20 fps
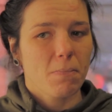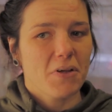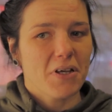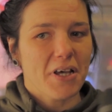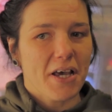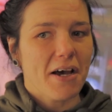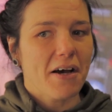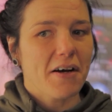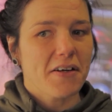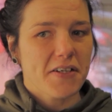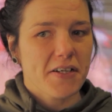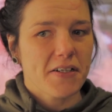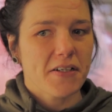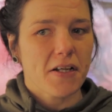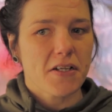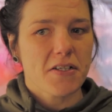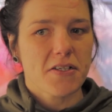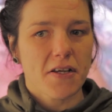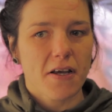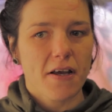Yeah, I think
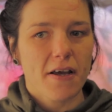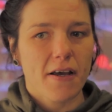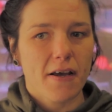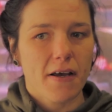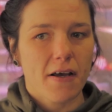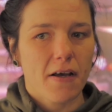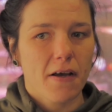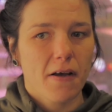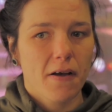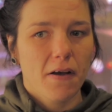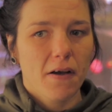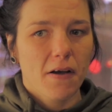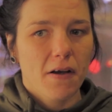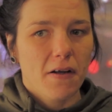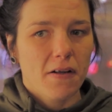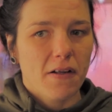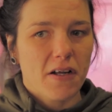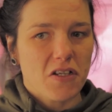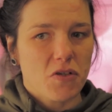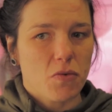that's
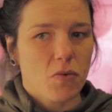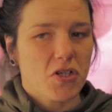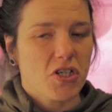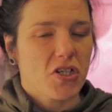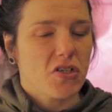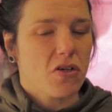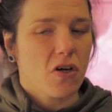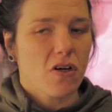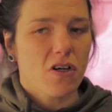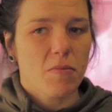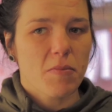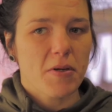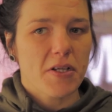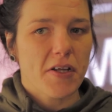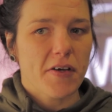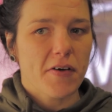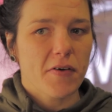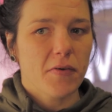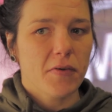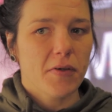what she's going to be
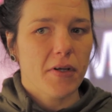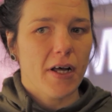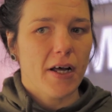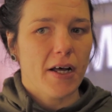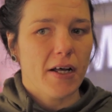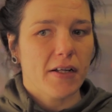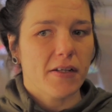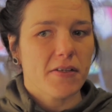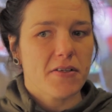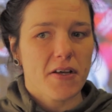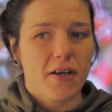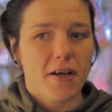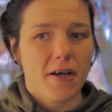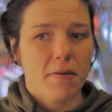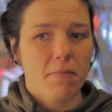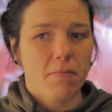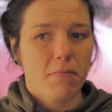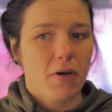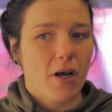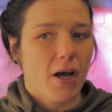doing, and
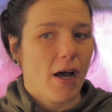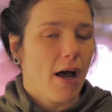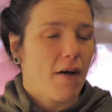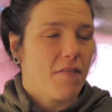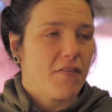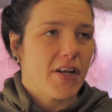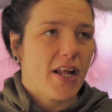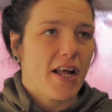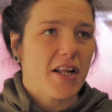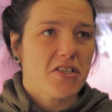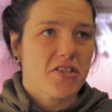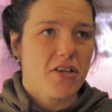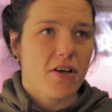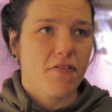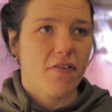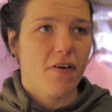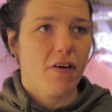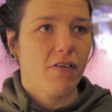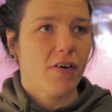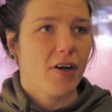I have an answer
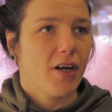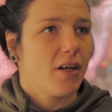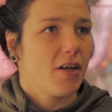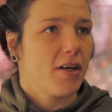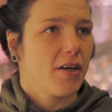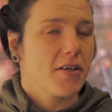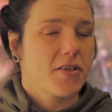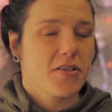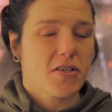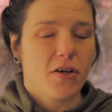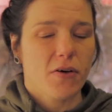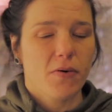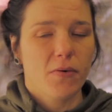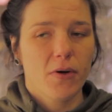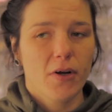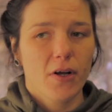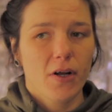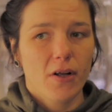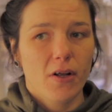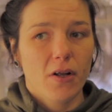for it. Like, so,
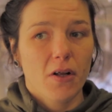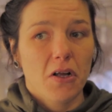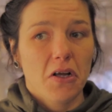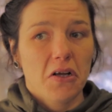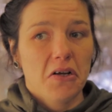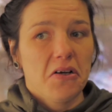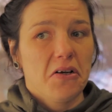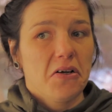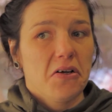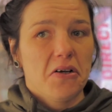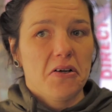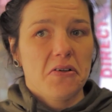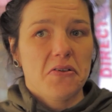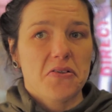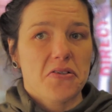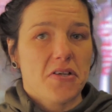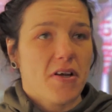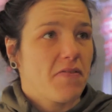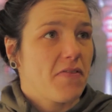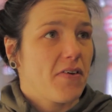just have